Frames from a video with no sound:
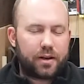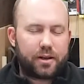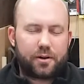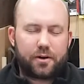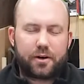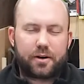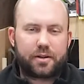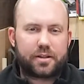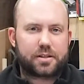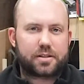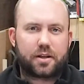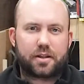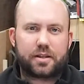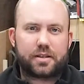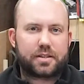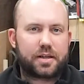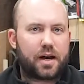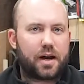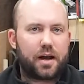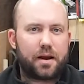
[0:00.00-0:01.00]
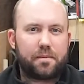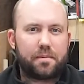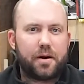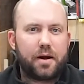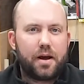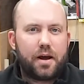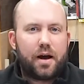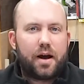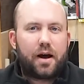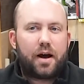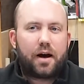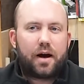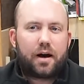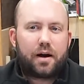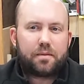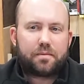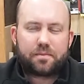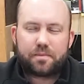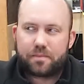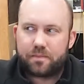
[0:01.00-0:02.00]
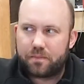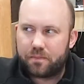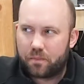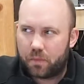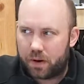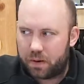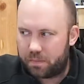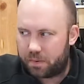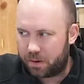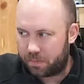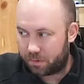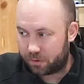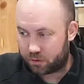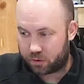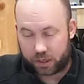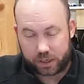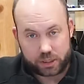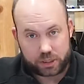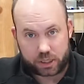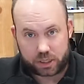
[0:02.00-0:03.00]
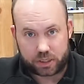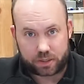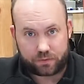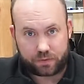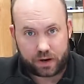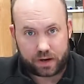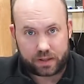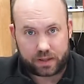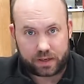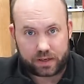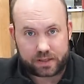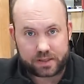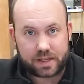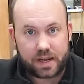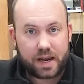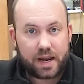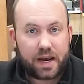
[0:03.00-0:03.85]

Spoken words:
You hear this all the time when people try to justify things,